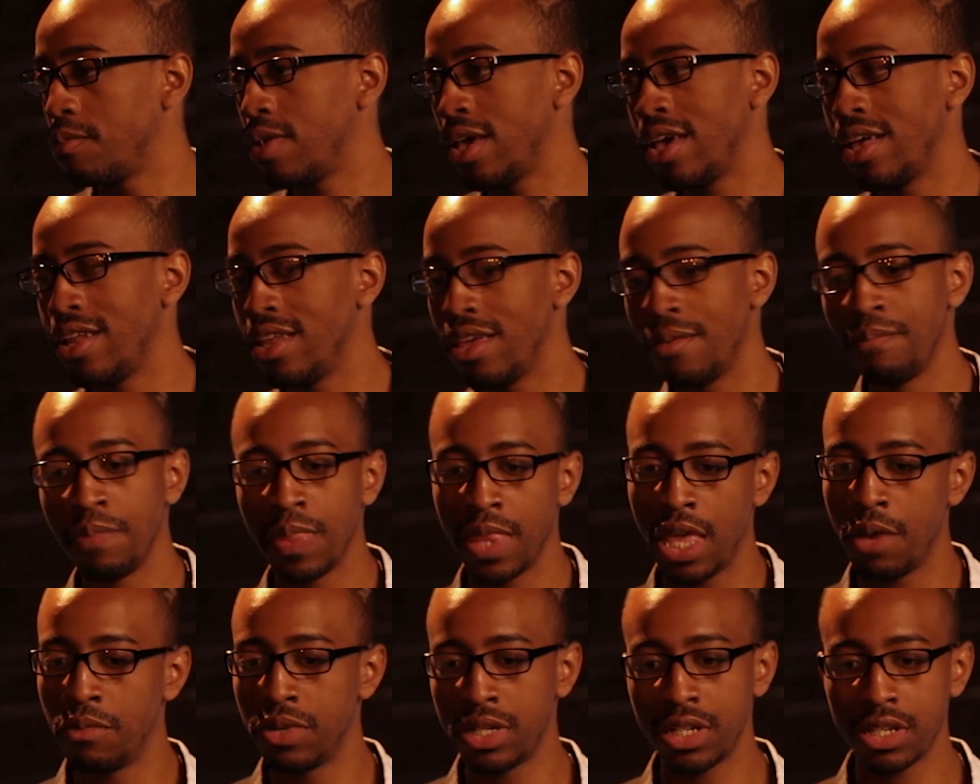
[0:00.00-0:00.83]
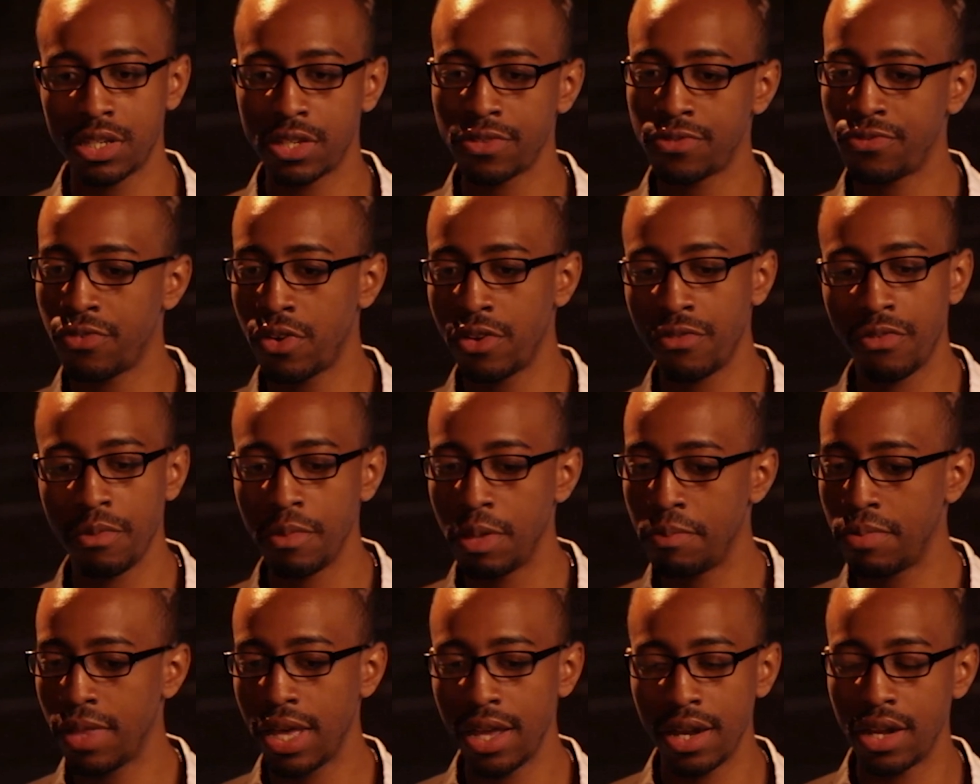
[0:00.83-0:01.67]
And it was just as fun for me
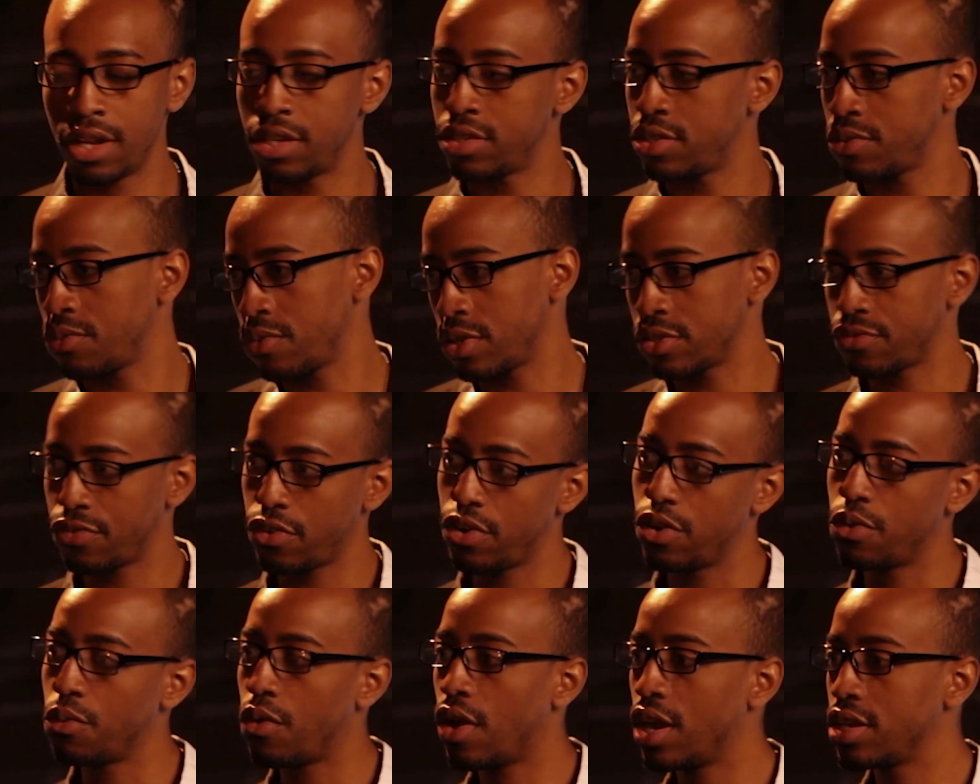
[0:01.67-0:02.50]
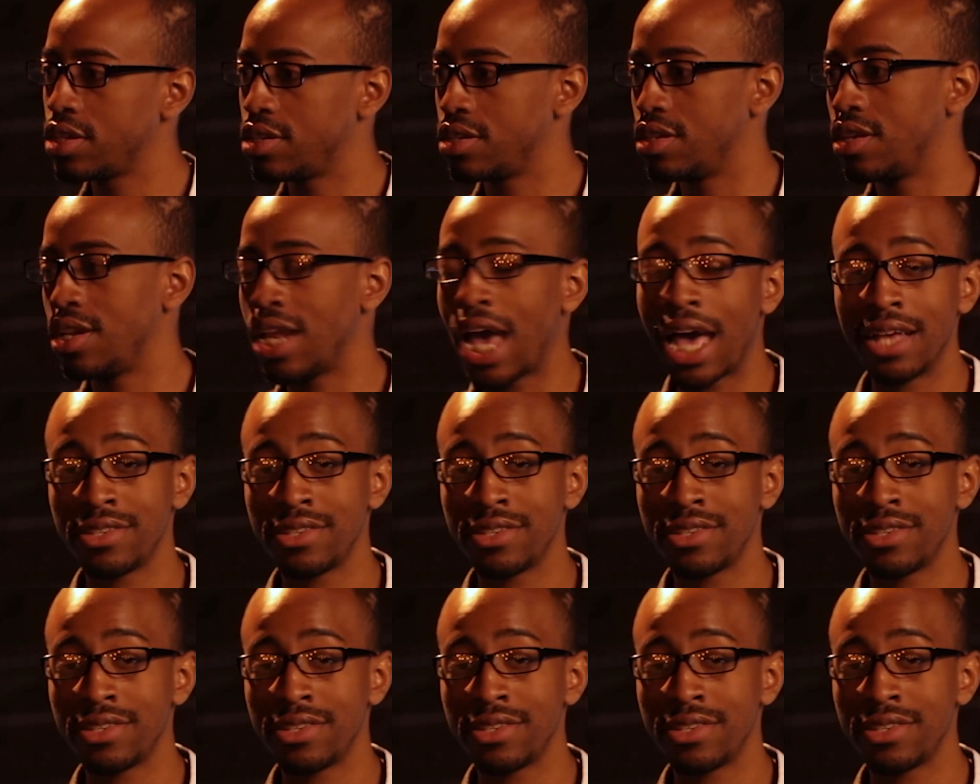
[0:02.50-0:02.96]
playing it as it was for her watching it.